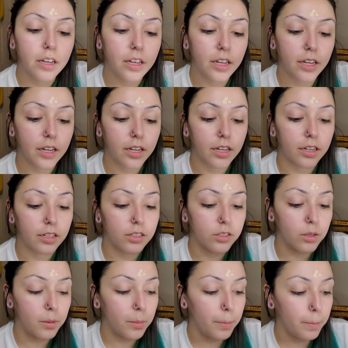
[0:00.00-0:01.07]
and
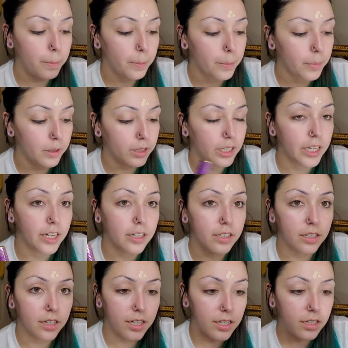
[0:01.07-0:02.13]
blend it
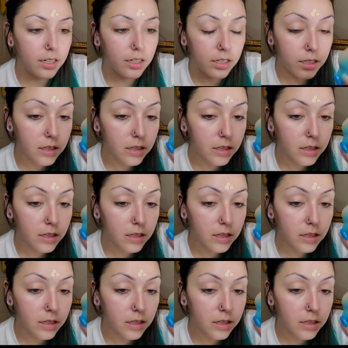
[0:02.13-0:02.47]
in.